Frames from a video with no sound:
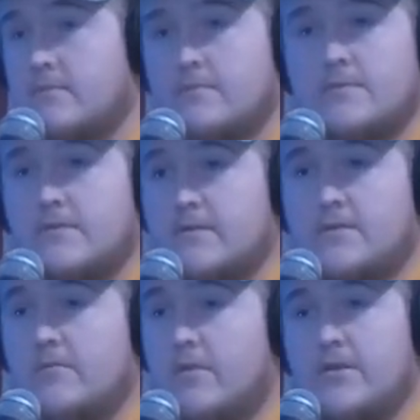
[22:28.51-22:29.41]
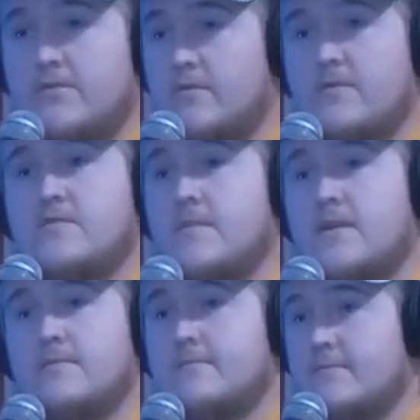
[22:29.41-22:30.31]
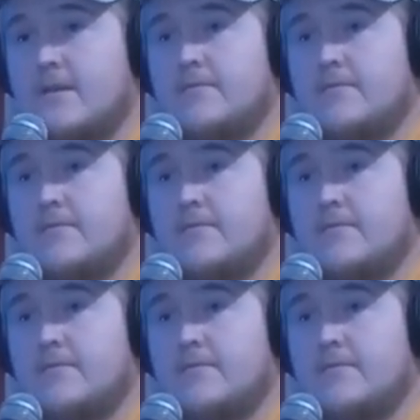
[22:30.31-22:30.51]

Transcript: Mm-hmm. There's just no pressure in the woods, man.